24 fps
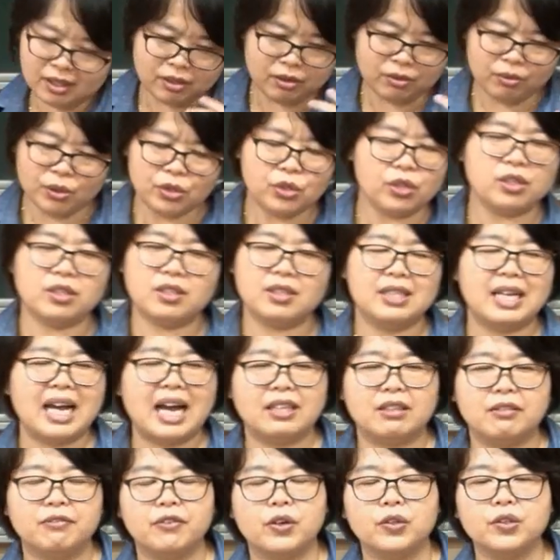which is
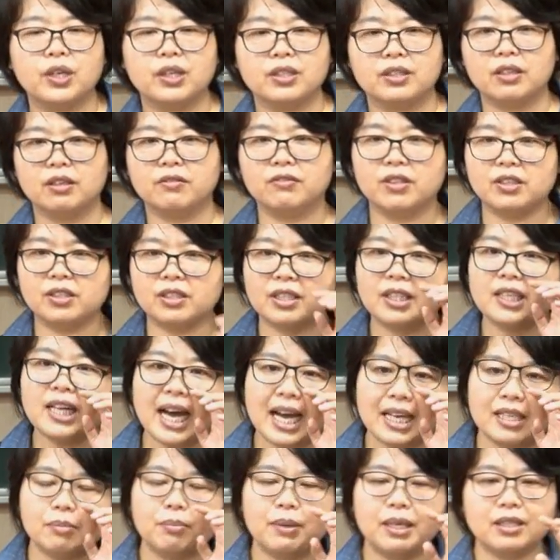not the focus of this
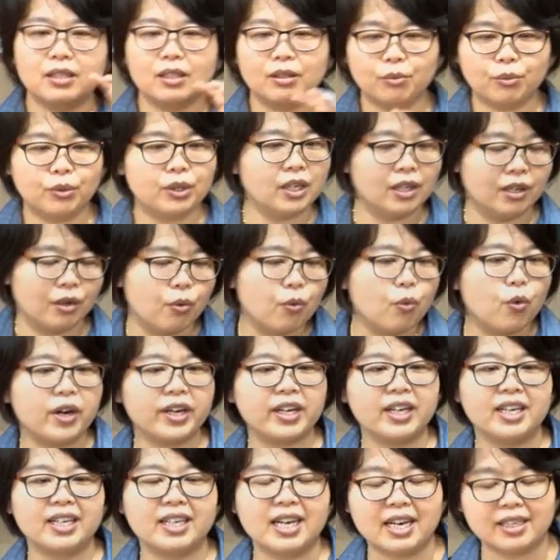class, but we are
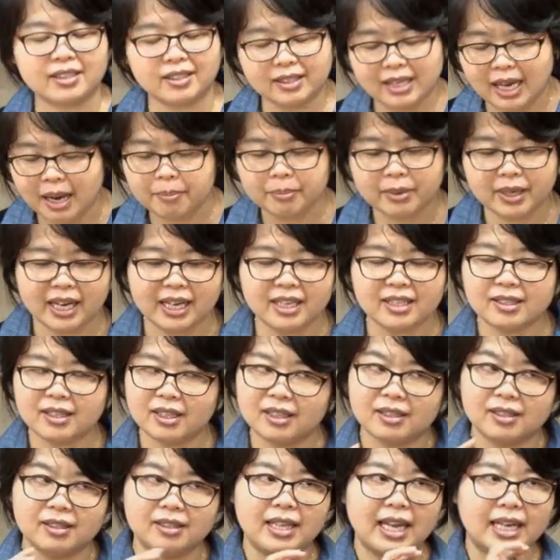working on some
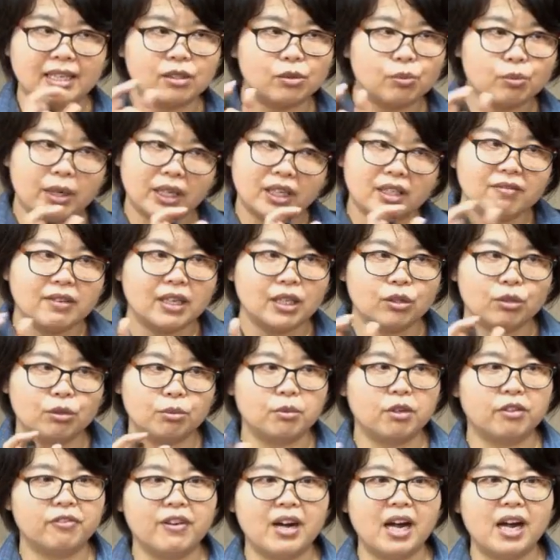cases that's relevant to
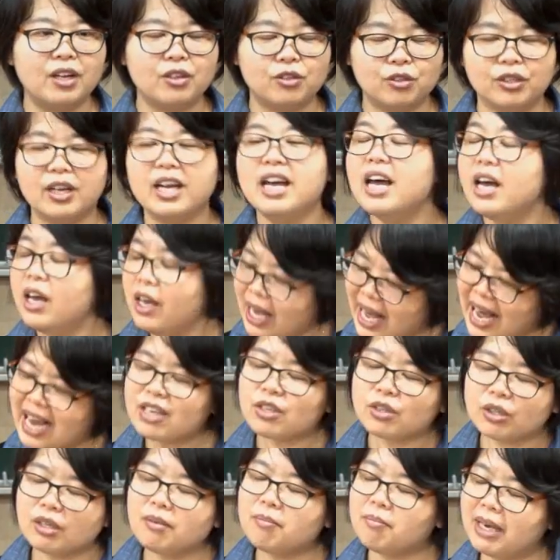morphology,
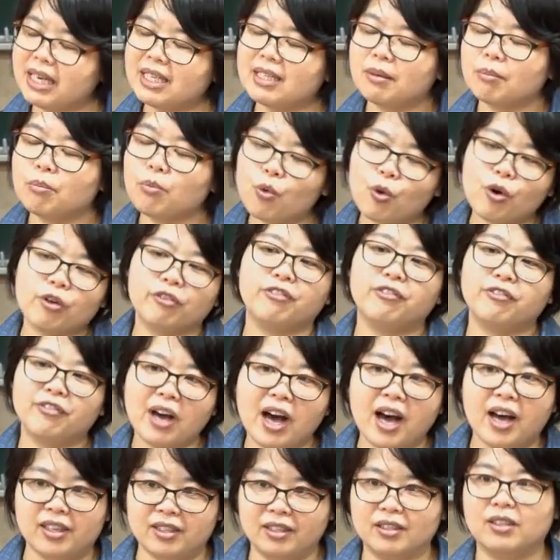actually make it more
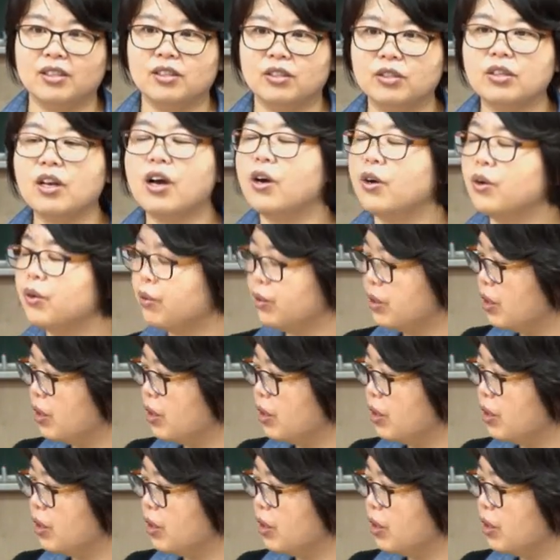fun. So